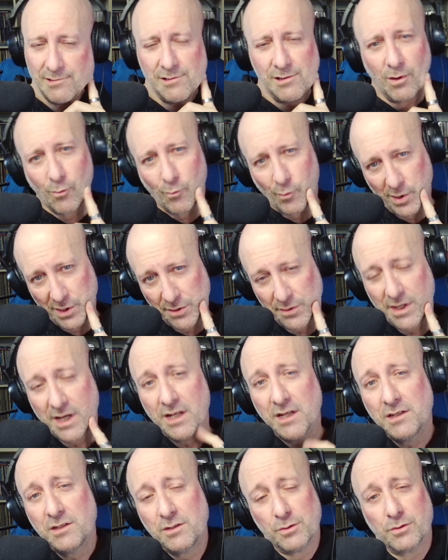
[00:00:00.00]
when you get
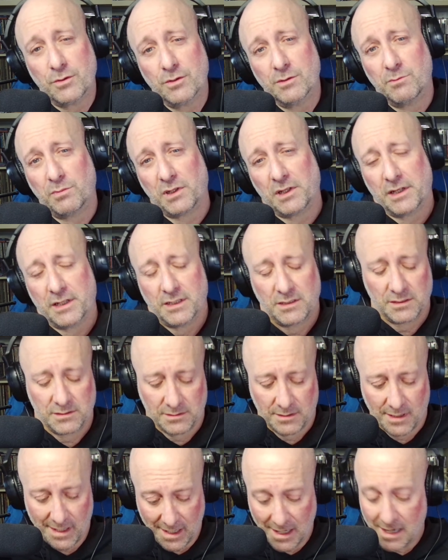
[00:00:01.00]
into a good place,
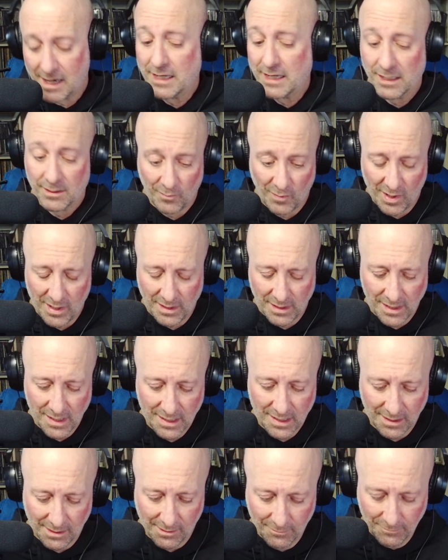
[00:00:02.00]
like I am right
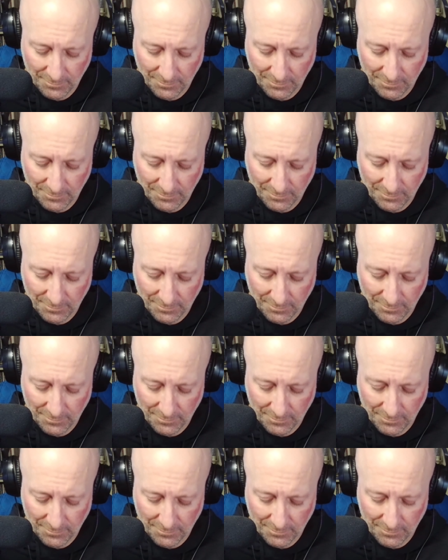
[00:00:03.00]
now,